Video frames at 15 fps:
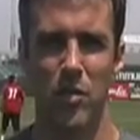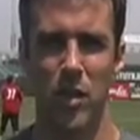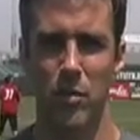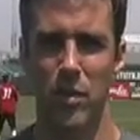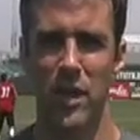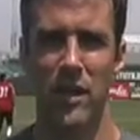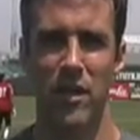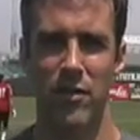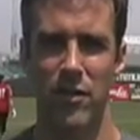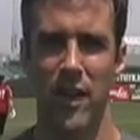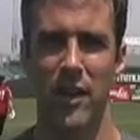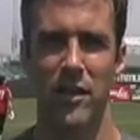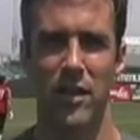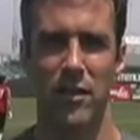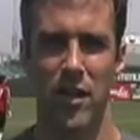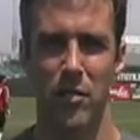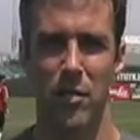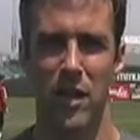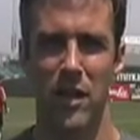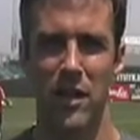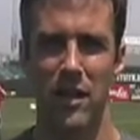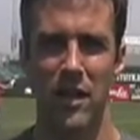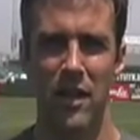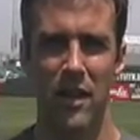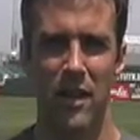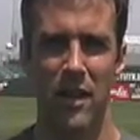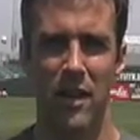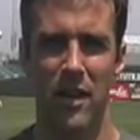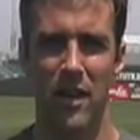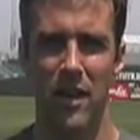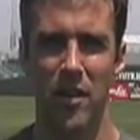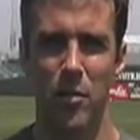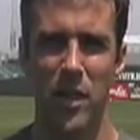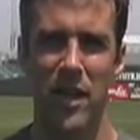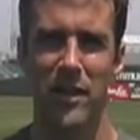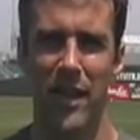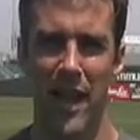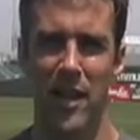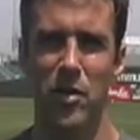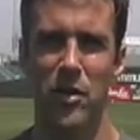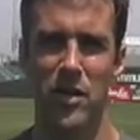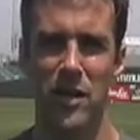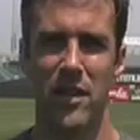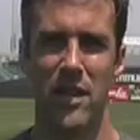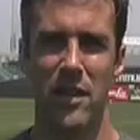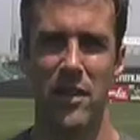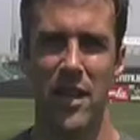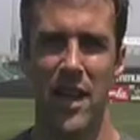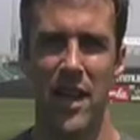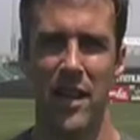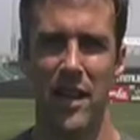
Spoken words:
but being effective and being dangerous in the attack.